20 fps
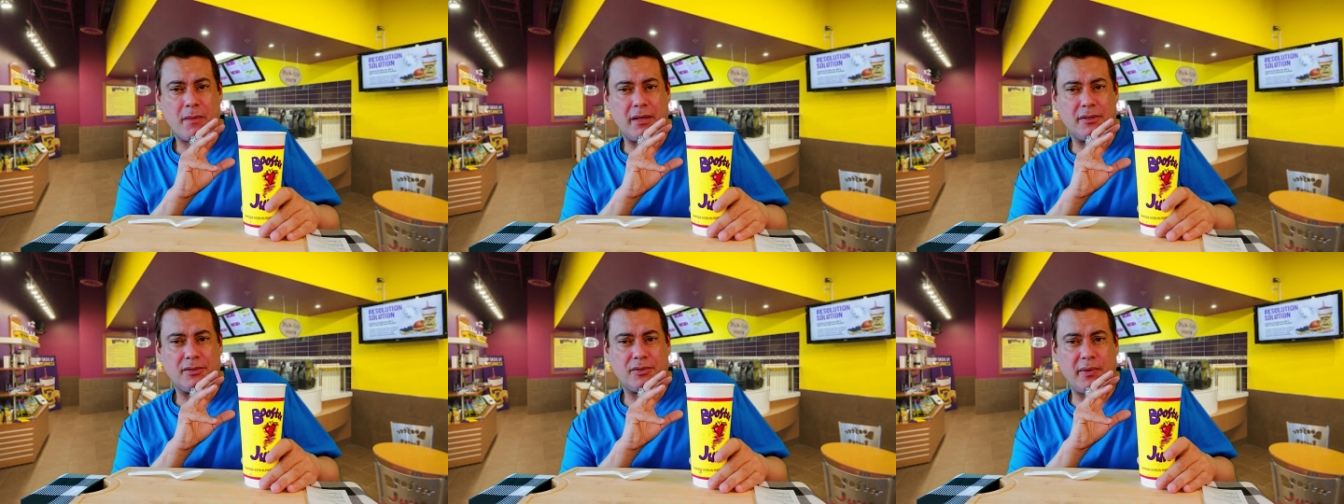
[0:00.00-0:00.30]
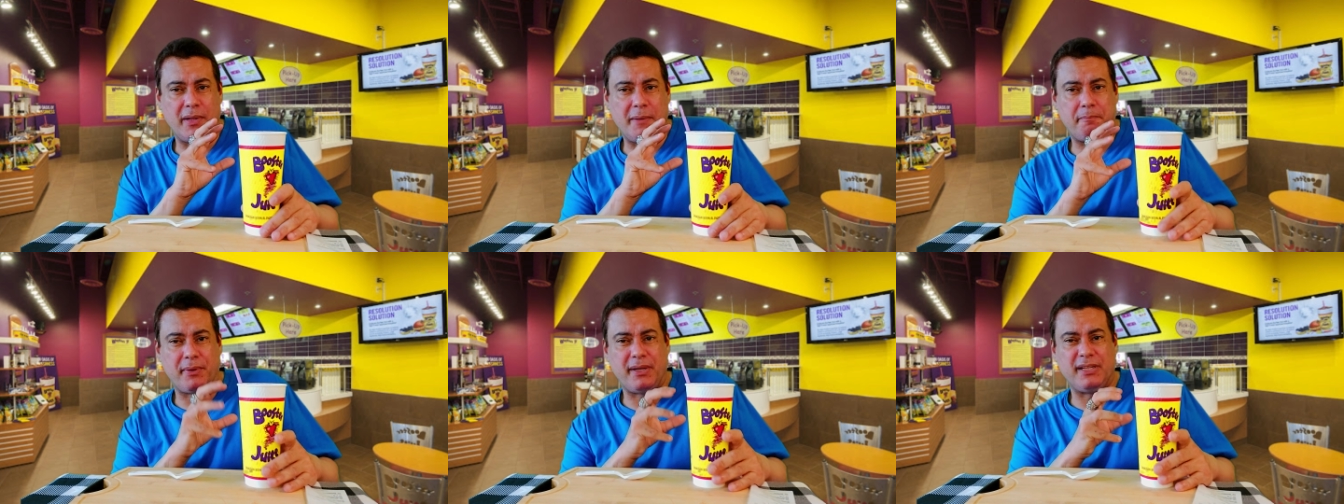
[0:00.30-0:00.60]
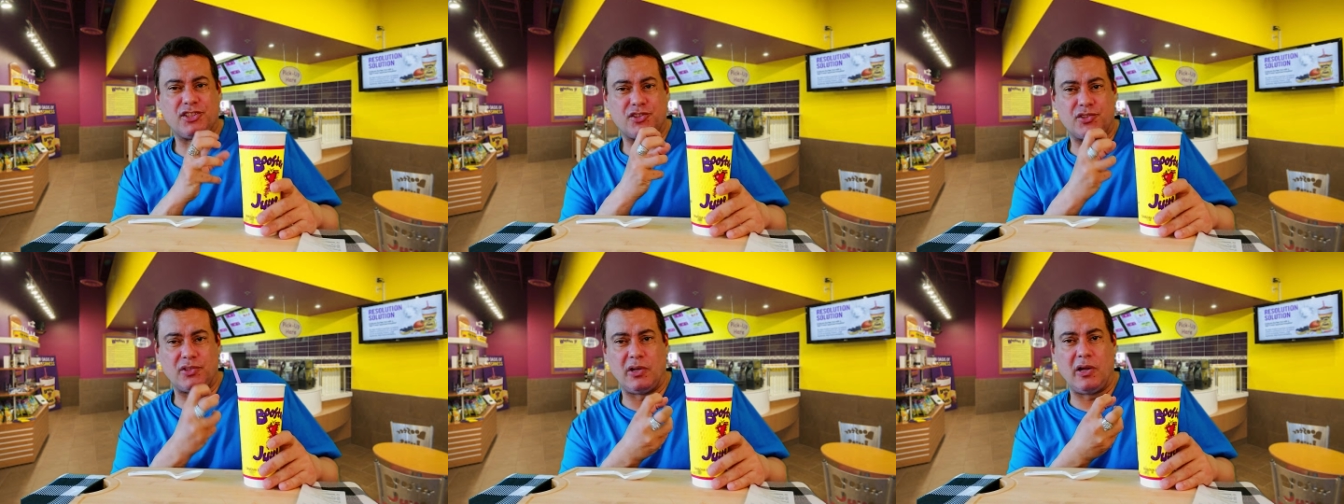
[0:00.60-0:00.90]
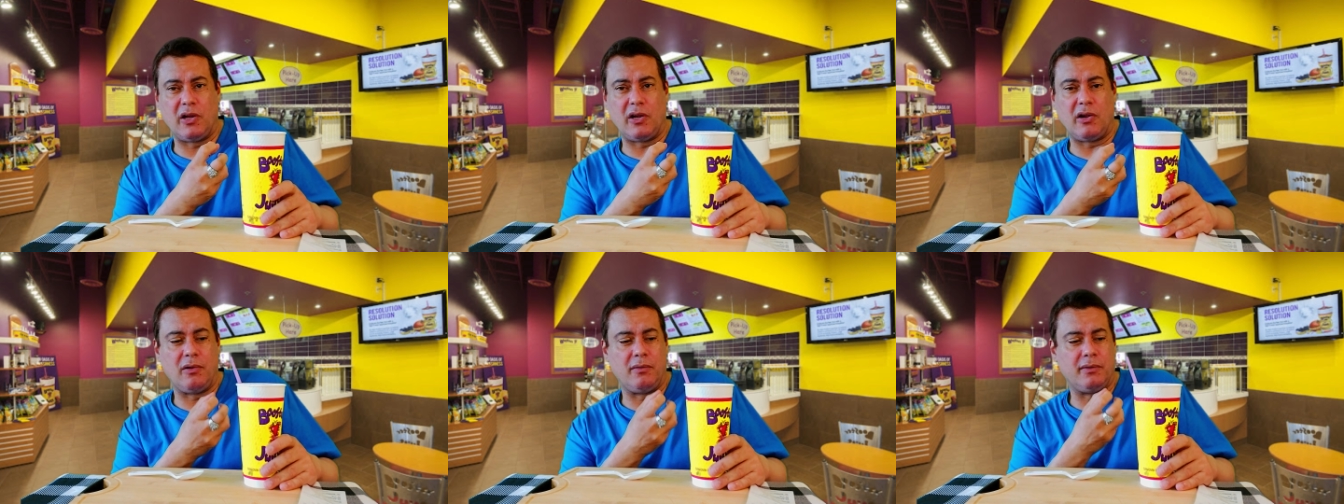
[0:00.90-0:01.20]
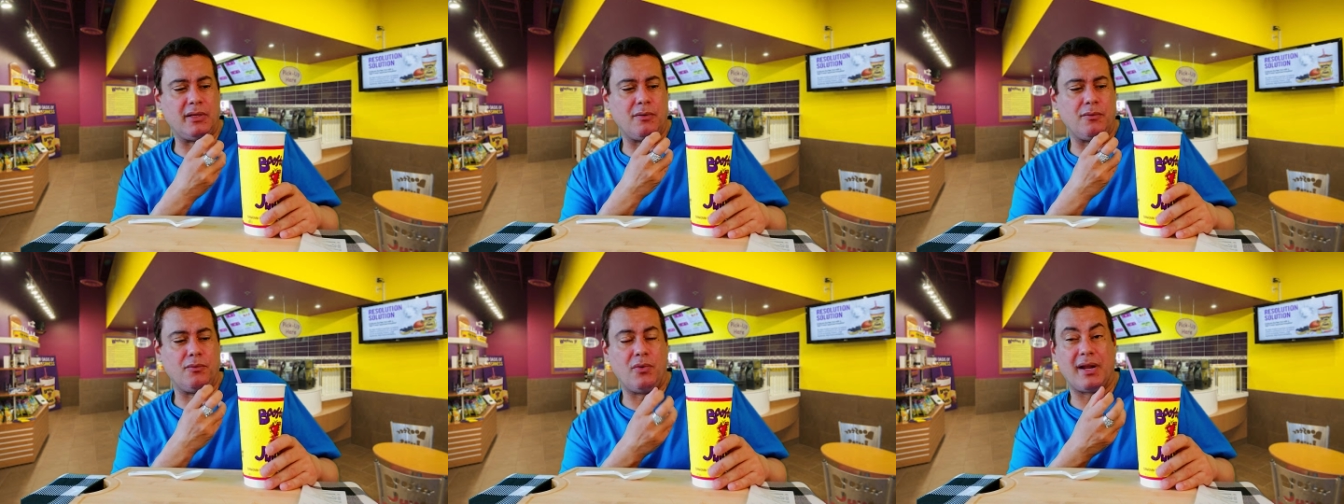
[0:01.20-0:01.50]
So it
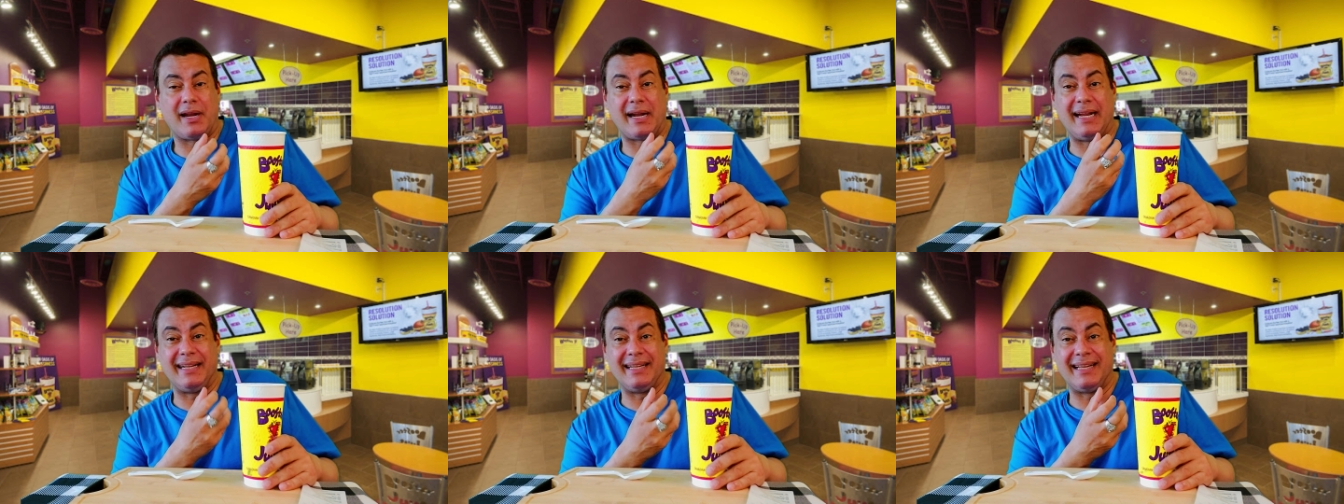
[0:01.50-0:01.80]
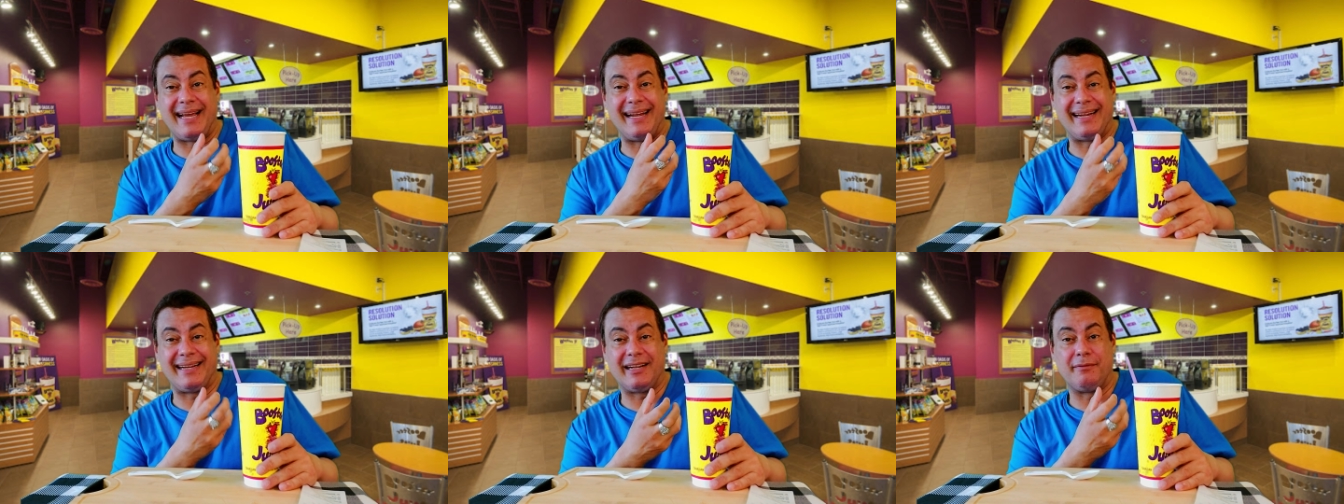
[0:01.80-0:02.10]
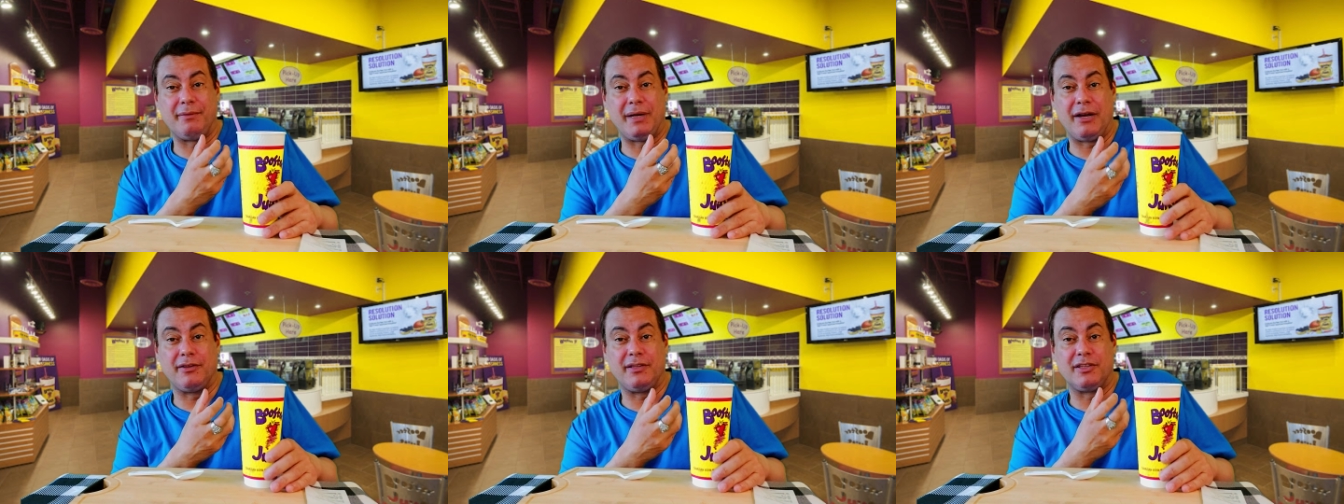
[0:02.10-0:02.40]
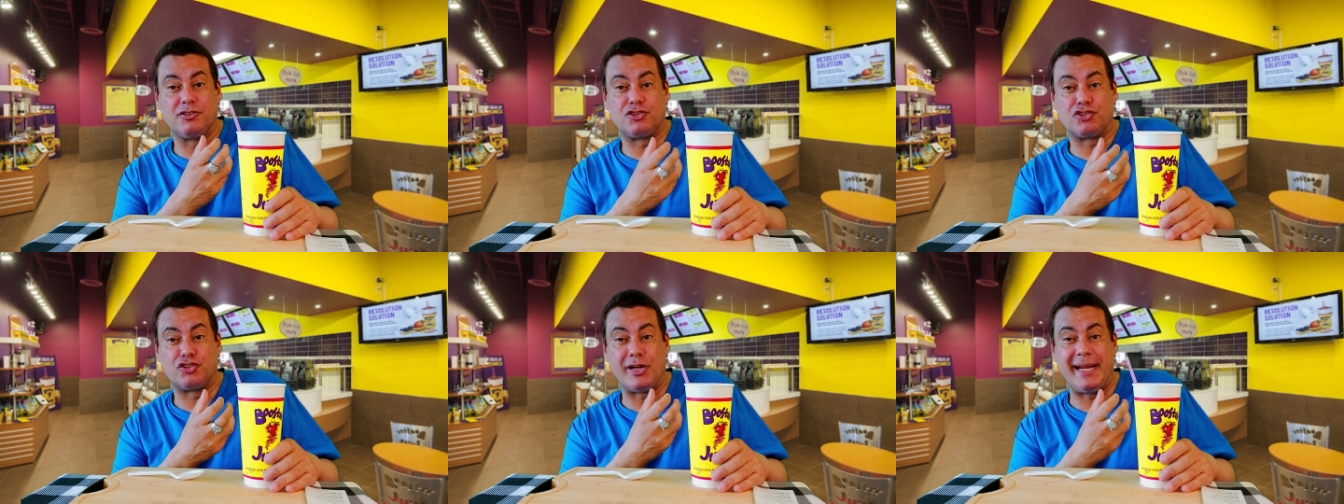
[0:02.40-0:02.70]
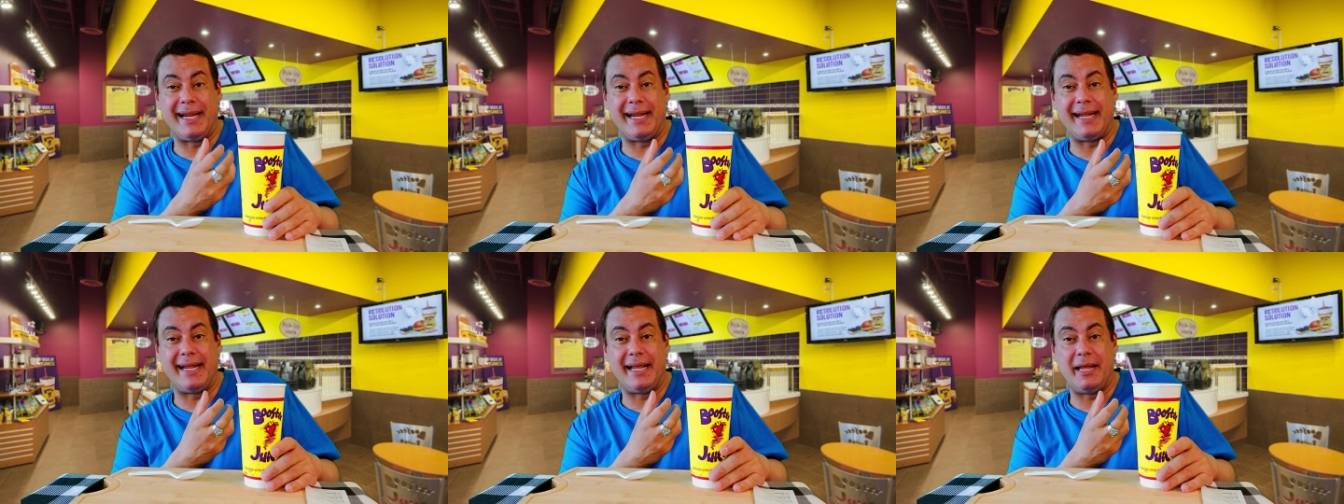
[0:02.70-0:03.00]
preserves, the, what I like about the
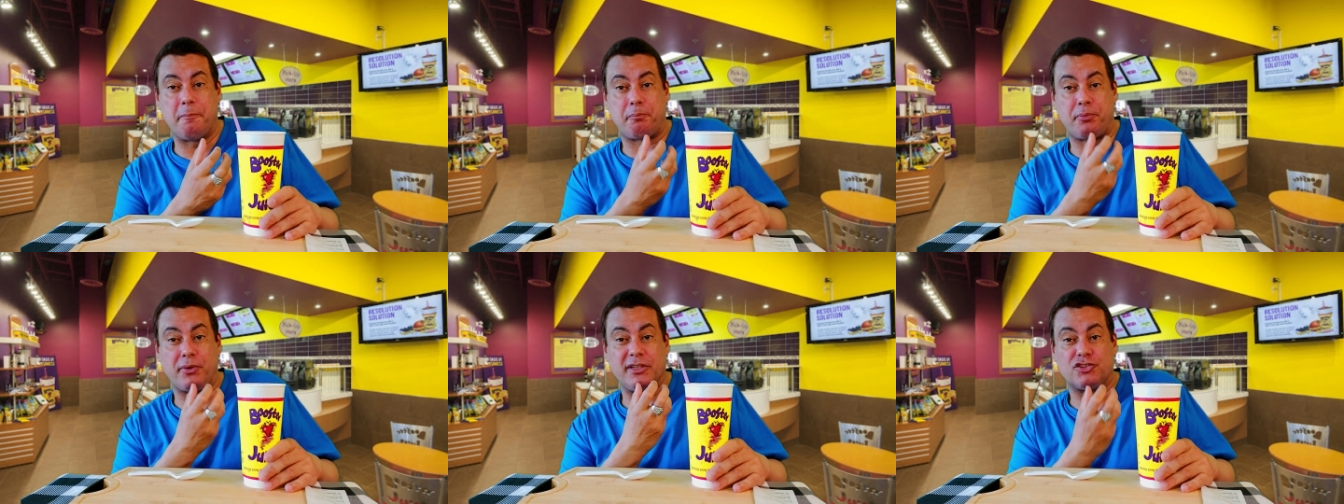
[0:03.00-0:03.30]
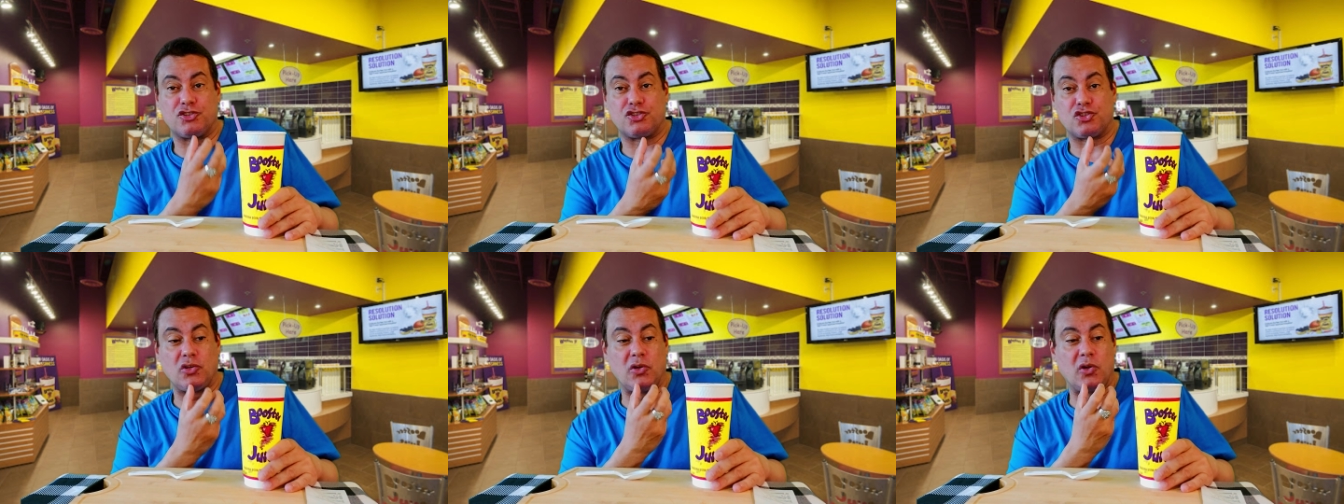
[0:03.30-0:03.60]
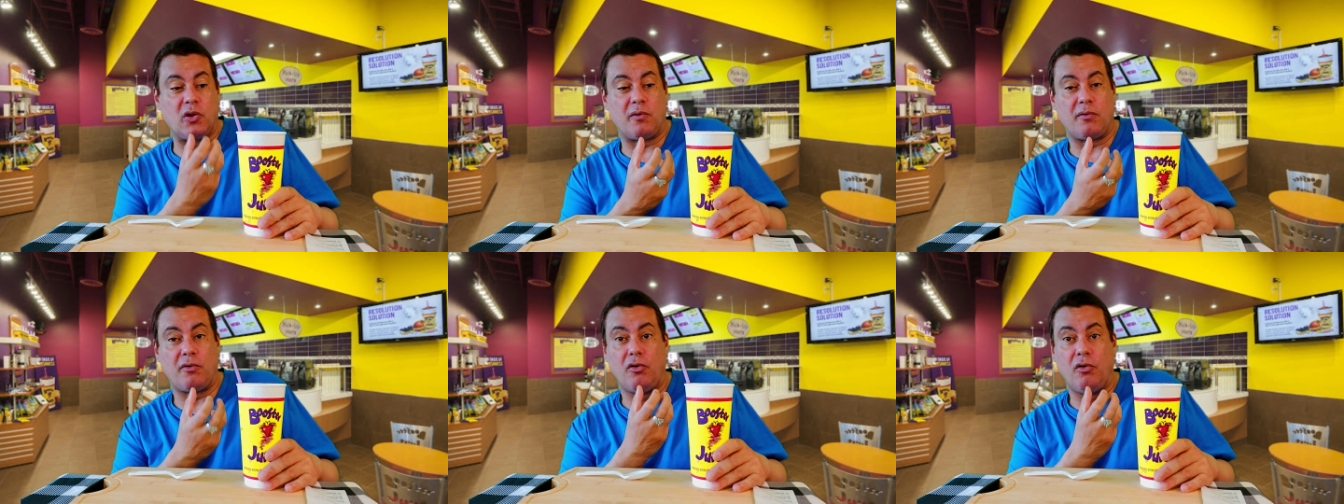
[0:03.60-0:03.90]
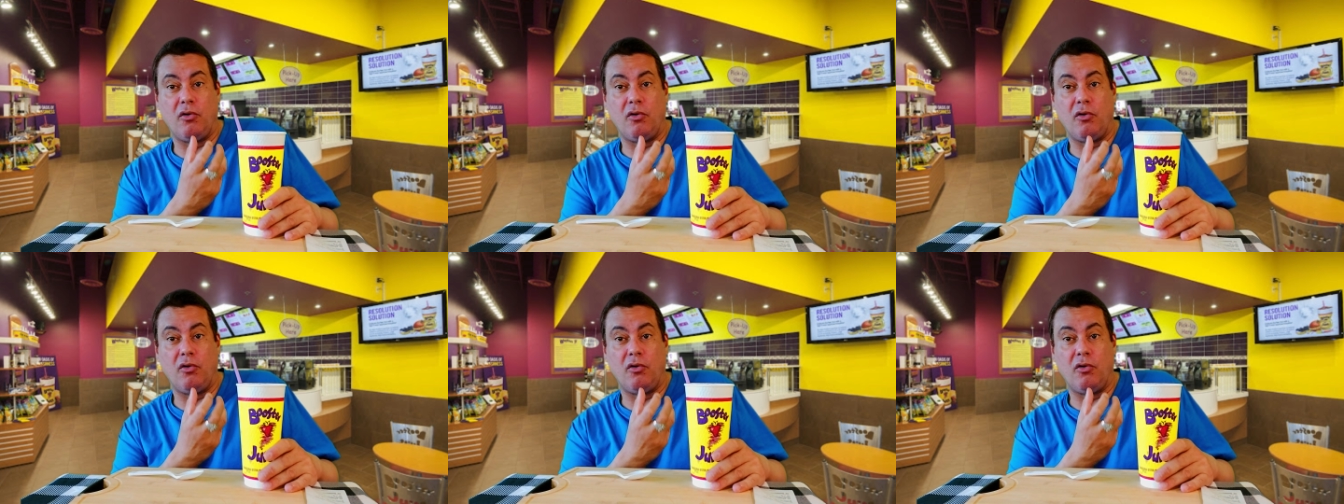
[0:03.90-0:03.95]
drink, it preserves